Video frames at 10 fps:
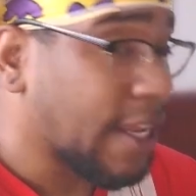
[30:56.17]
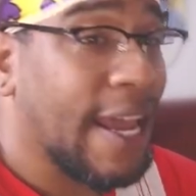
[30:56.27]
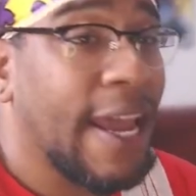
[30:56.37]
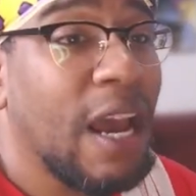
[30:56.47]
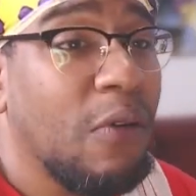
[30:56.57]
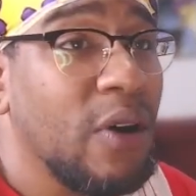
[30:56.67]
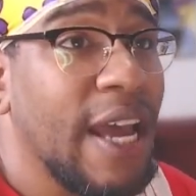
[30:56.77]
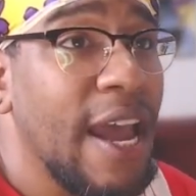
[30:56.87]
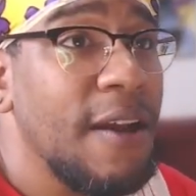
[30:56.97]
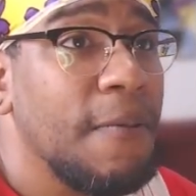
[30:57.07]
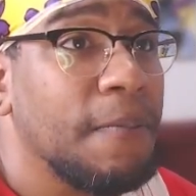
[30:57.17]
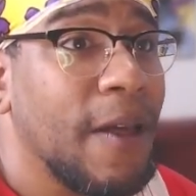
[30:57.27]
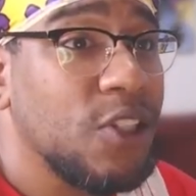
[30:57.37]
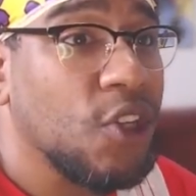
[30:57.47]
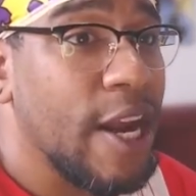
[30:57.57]
Damn, okay.
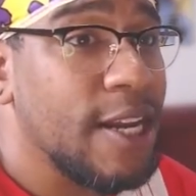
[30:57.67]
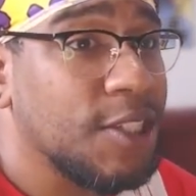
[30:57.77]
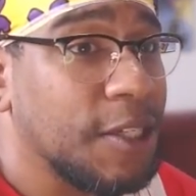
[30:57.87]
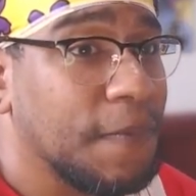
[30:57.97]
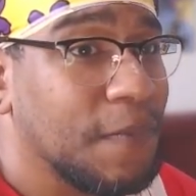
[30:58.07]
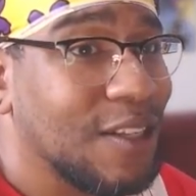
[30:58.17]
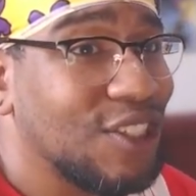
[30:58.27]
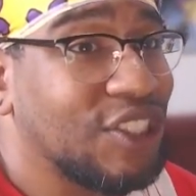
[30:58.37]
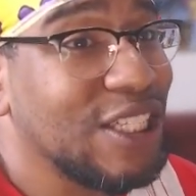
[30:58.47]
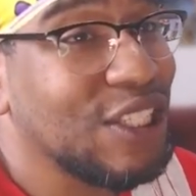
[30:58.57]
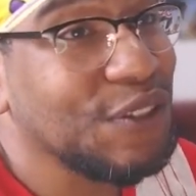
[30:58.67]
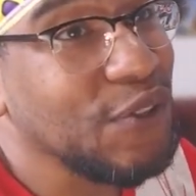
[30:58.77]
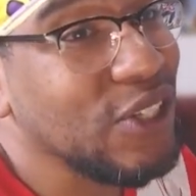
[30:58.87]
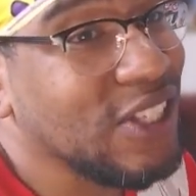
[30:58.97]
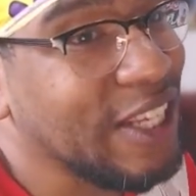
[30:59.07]
That's crazy. Jin's first